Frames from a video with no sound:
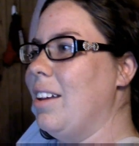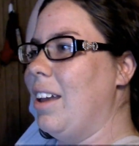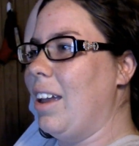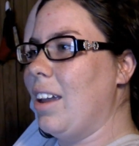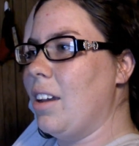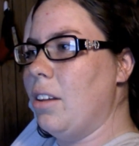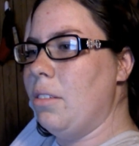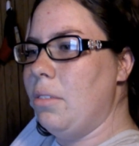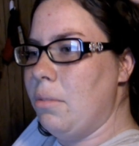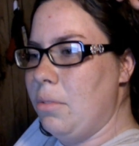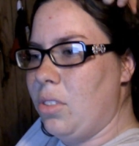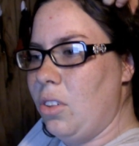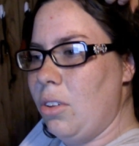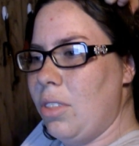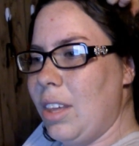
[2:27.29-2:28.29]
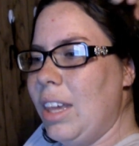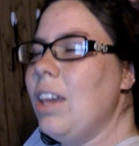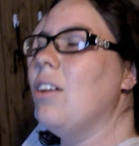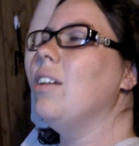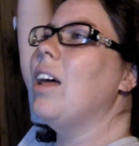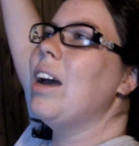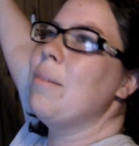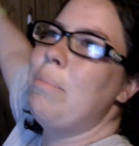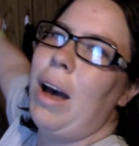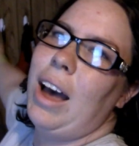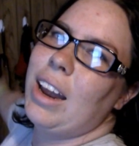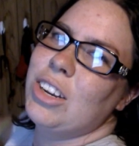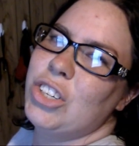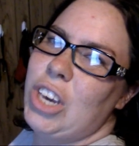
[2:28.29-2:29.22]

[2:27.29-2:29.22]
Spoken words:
and do the Kill Lyme Pie